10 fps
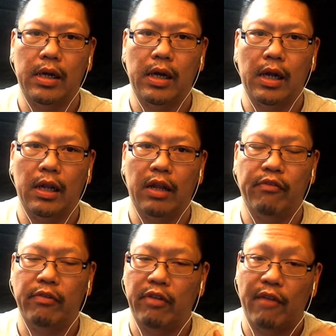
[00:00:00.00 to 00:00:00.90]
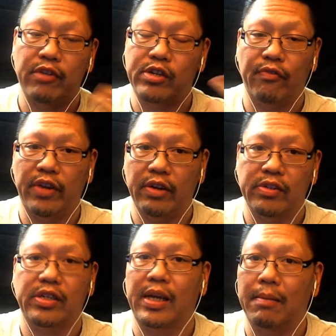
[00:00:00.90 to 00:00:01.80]
leverage your videos
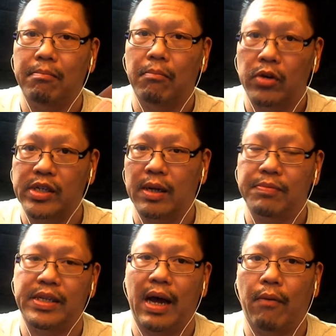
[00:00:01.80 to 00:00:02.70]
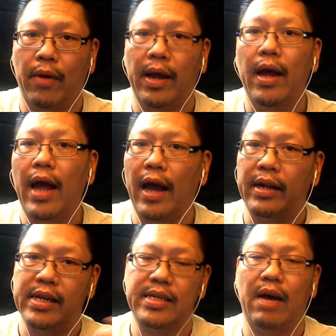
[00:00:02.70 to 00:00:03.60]
to get more subs that way, and
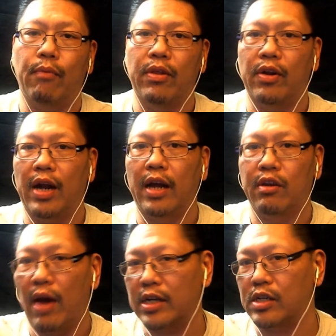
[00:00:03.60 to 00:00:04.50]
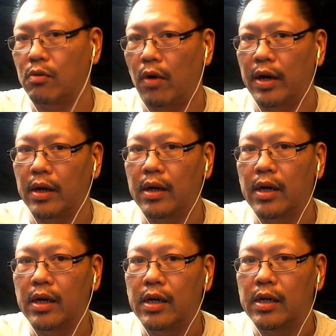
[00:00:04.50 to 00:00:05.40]
decide whether or not you actually want to
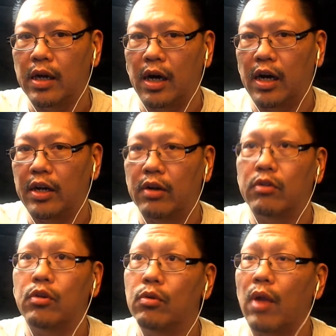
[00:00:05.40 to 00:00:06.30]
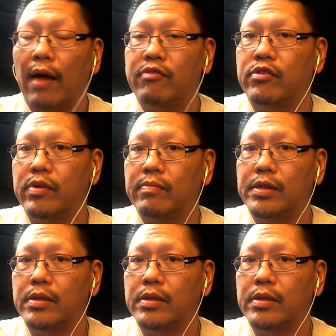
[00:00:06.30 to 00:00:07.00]
do live streams.